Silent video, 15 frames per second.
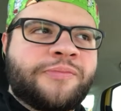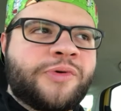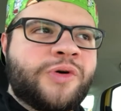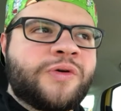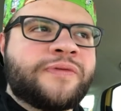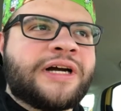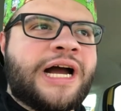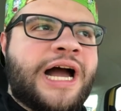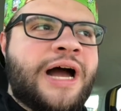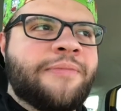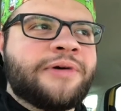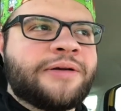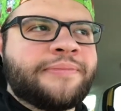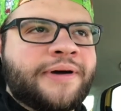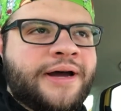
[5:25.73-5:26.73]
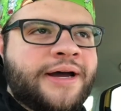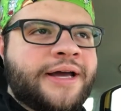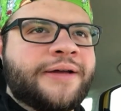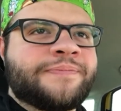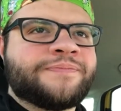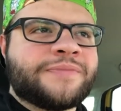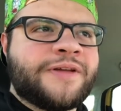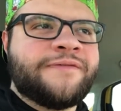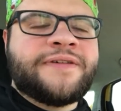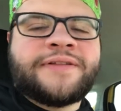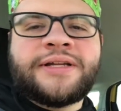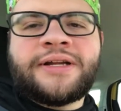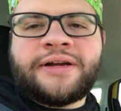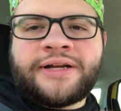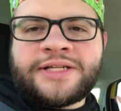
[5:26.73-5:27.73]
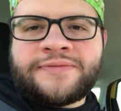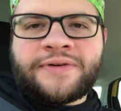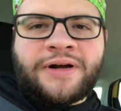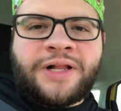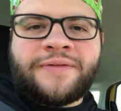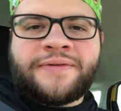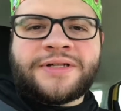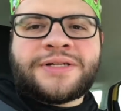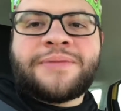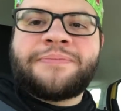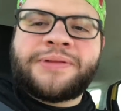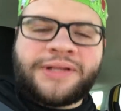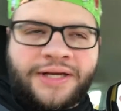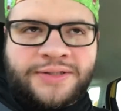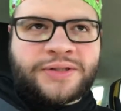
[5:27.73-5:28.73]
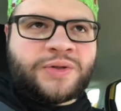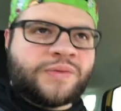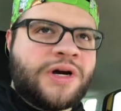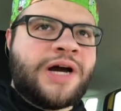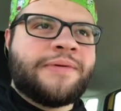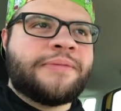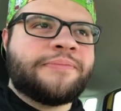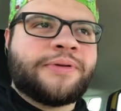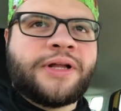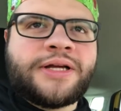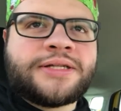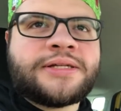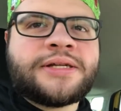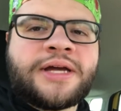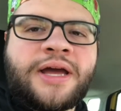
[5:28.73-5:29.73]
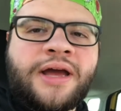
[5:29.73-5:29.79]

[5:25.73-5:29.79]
move. I'm gonna buy 50 nuggets for all of us, plus the ramen, plus